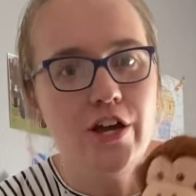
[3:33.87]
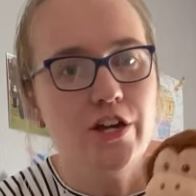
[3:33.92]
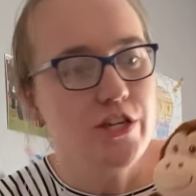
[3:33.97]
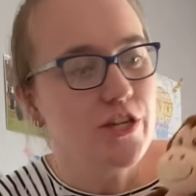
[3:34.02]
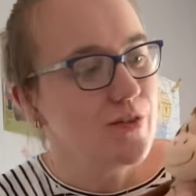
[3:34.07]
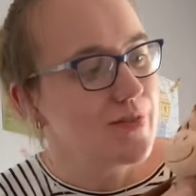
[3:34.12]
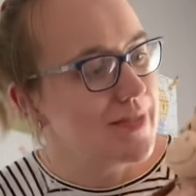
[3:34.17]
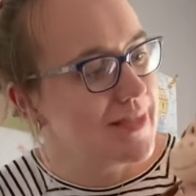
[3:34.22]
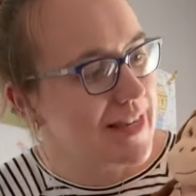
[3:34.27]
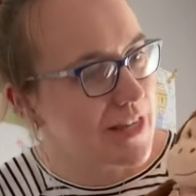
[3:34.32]

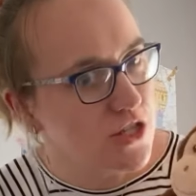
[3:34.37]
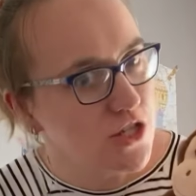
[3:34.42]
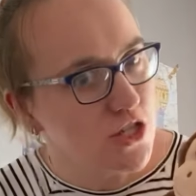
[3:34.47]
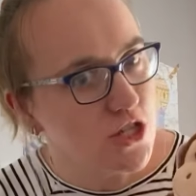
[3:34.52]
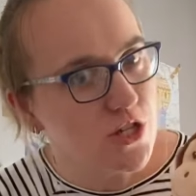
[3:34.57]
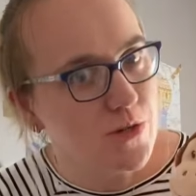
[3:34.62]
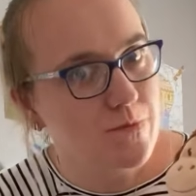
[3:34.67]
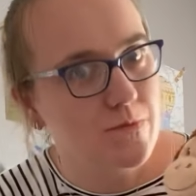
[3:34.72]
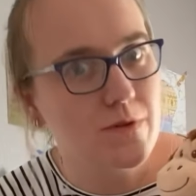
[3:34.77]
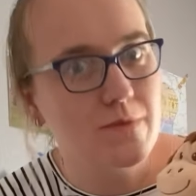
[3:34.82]
You didn't
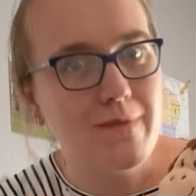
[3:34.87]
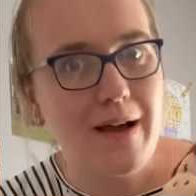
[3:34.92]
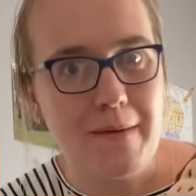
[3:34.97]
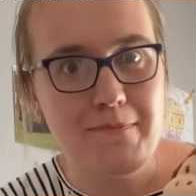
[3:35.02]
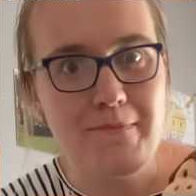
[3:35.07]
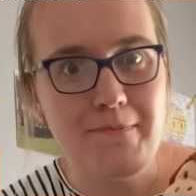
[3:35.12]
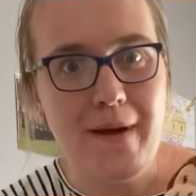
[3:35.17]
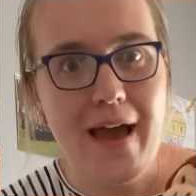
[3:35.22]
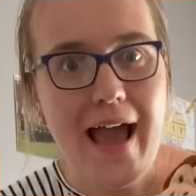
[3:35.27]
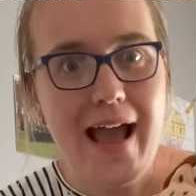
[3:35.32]
jump on my
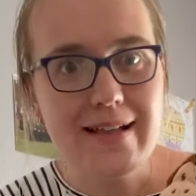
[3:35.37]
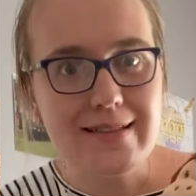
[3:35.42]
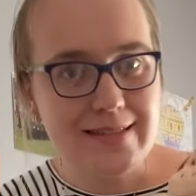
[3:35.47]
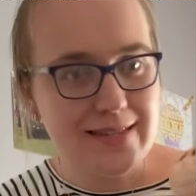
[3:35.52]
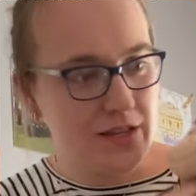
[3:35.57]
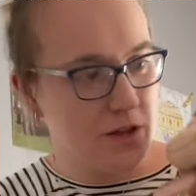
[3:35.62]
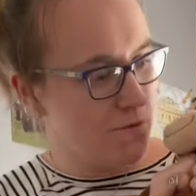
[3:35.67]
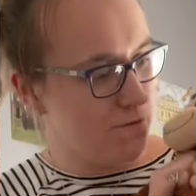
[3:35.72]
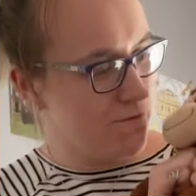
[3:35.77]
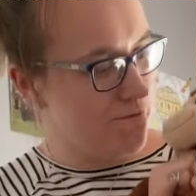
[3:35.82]
bed,
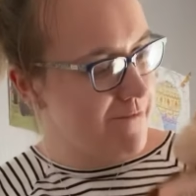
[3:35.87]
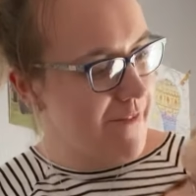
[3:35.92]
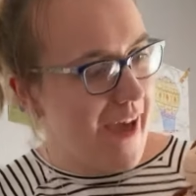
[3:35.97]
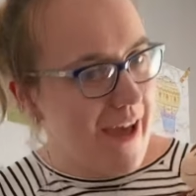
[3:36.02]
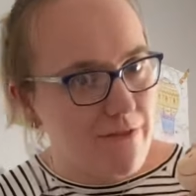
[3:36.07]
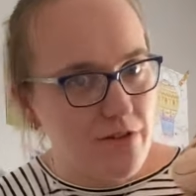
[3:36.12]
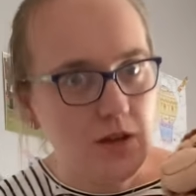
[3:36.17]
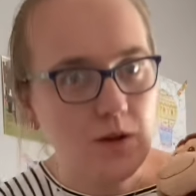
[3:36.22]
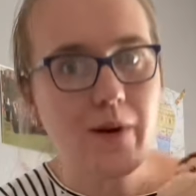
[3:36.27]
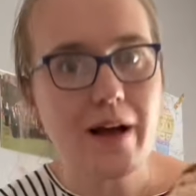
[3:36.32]
so
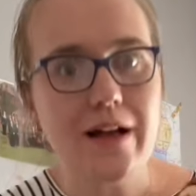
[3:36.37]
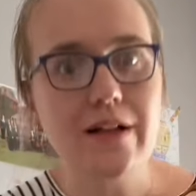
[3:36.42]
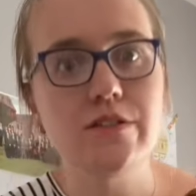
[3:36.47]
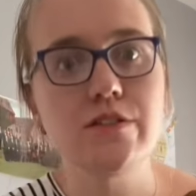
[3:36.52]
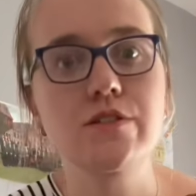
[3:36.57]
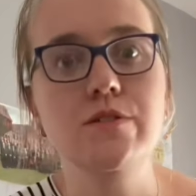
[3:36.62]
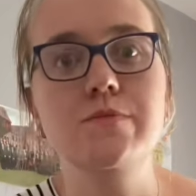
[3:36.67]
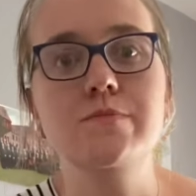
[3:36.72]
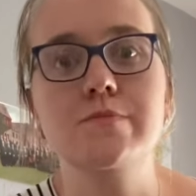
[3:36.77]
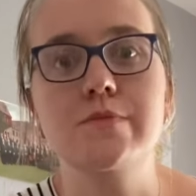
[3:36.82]
very well
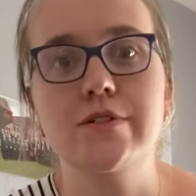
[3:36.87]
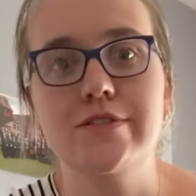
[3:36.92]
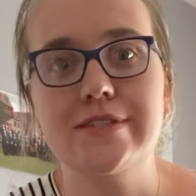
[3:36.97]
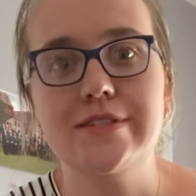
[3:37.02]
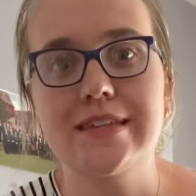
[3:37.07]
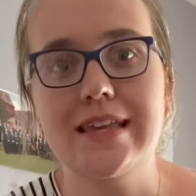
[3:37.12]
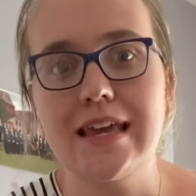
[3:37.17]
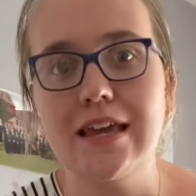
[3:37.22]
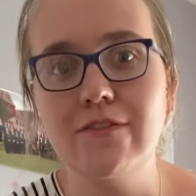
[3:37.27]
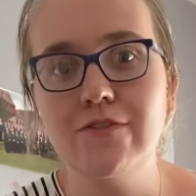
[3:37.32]
done
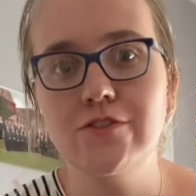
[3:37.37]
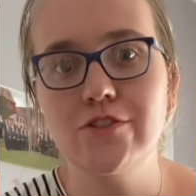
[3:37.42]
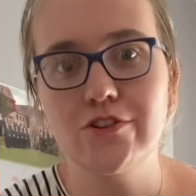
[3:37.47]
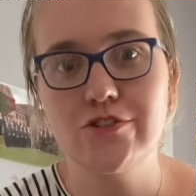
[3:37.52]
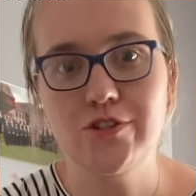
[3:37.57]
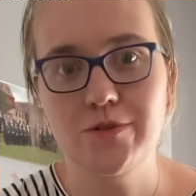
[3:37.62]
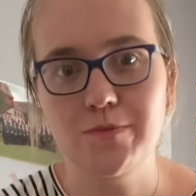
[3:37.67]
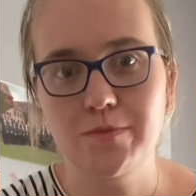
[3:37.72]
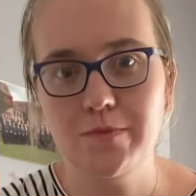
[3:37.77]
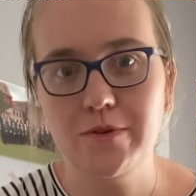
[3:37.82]
Monty for not
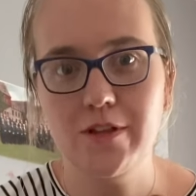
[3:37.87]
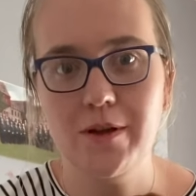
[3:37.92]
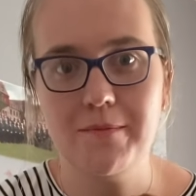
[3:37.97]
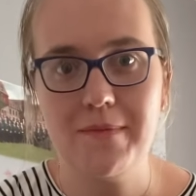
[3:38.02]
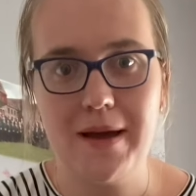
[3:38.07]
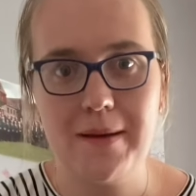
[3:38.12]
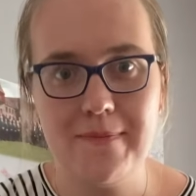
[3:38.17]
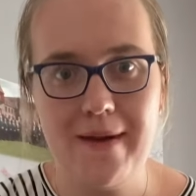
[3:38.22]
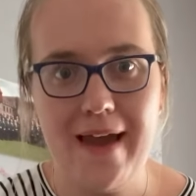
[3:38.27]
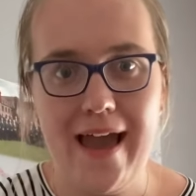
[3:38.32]
jumping on
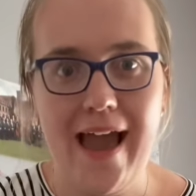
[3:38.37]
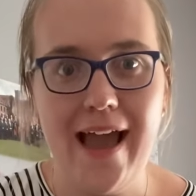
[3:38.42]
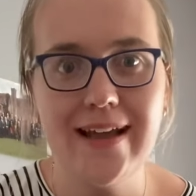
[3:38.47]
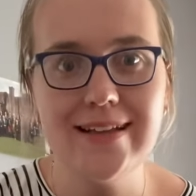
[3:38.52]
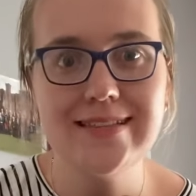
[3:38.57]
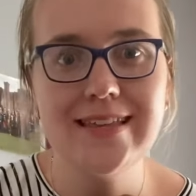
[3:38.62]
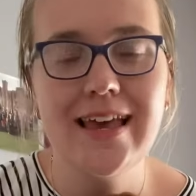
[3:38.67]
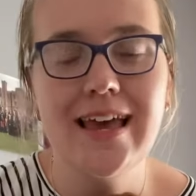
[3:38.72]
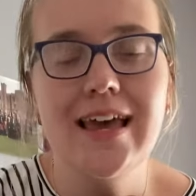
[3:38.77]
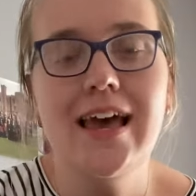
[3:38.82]
my bed.